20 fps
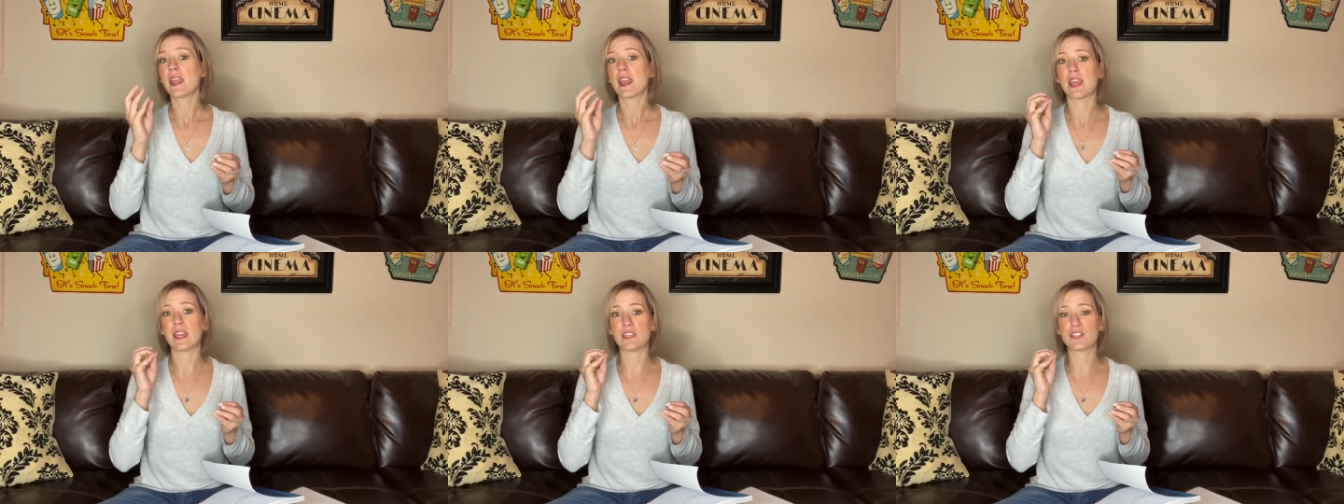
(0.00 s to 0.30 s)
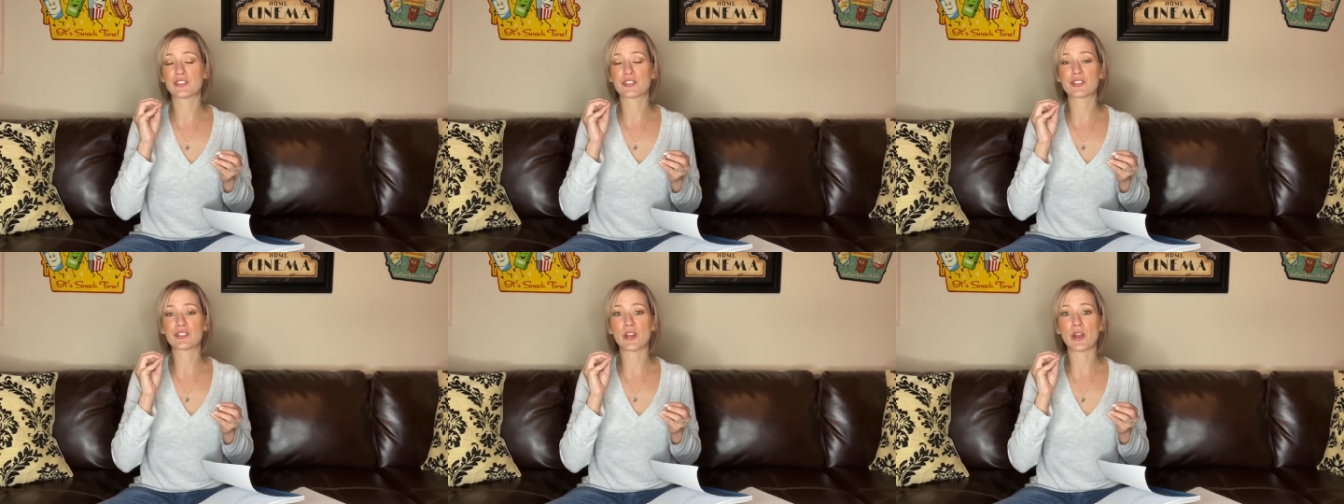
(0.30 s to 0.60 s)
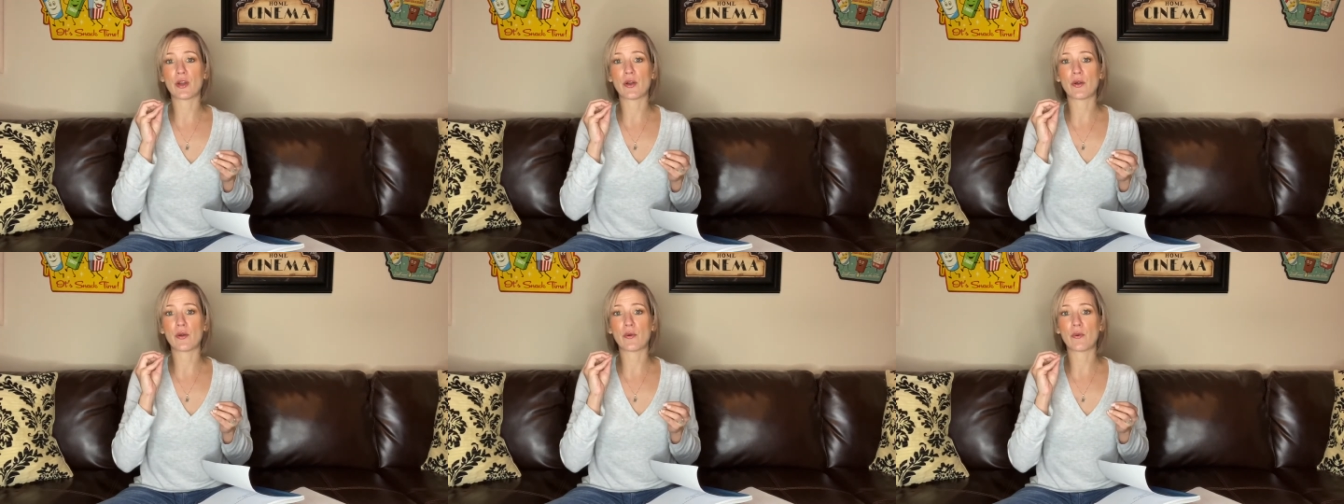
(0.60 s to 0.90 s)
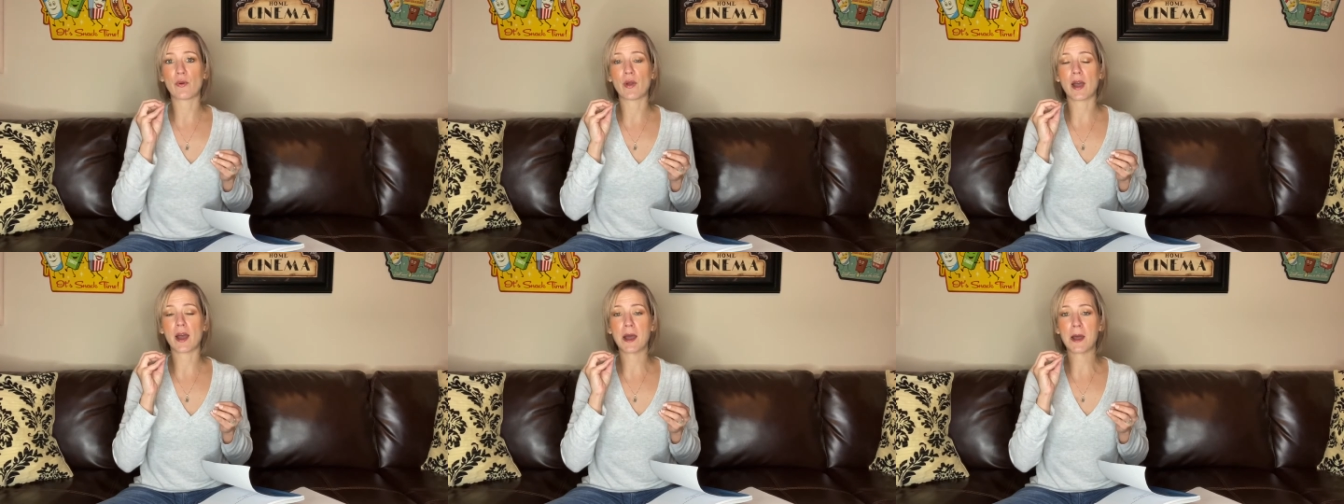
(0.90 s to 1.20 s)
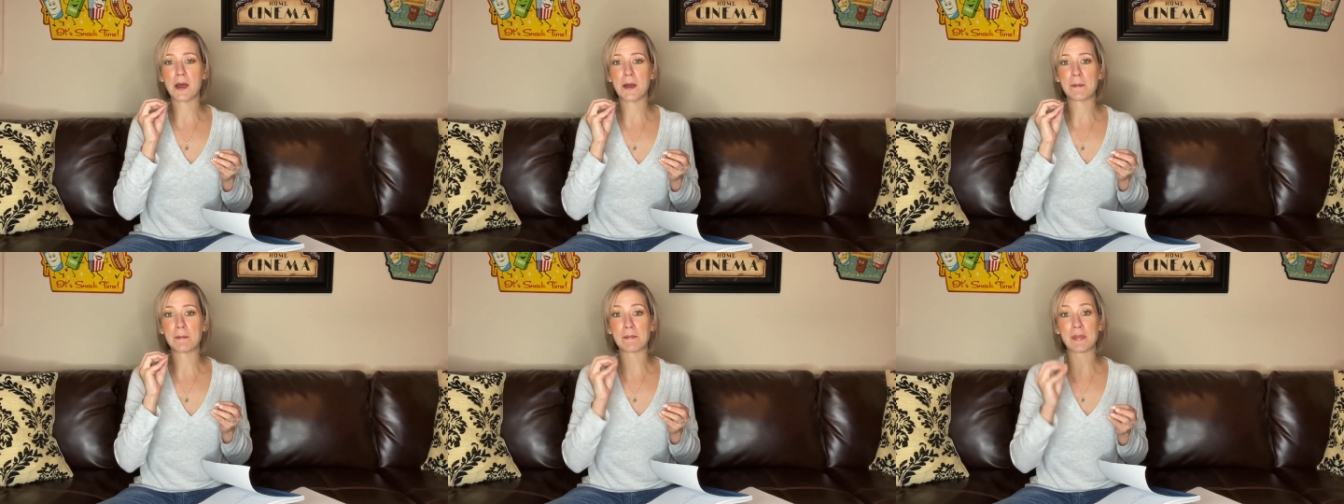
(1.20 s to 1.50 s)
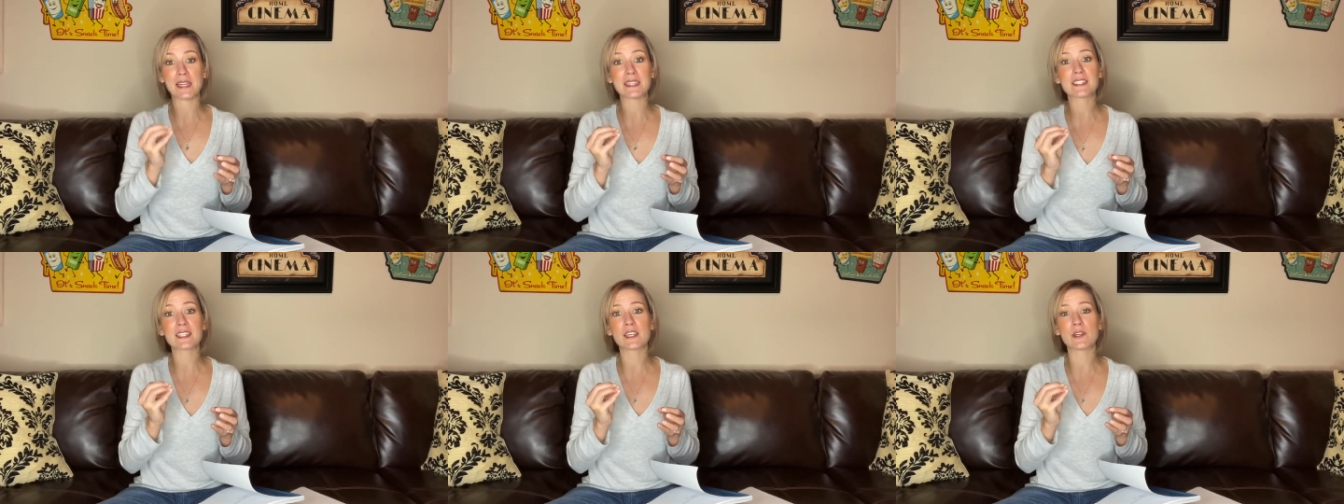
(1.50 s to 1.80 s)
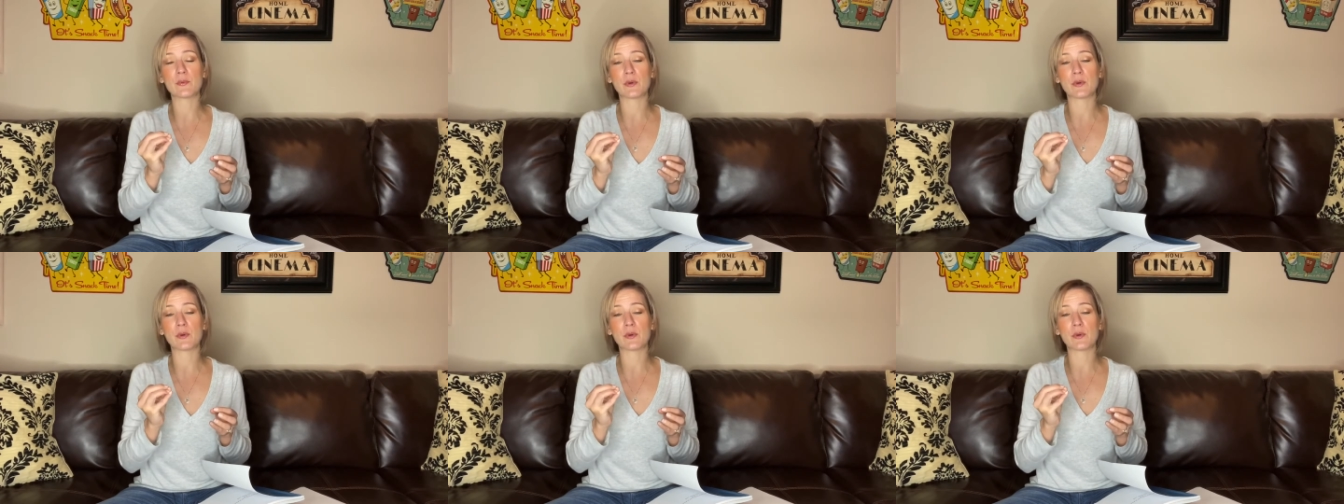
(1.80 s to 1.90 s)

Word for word: And so um, basically,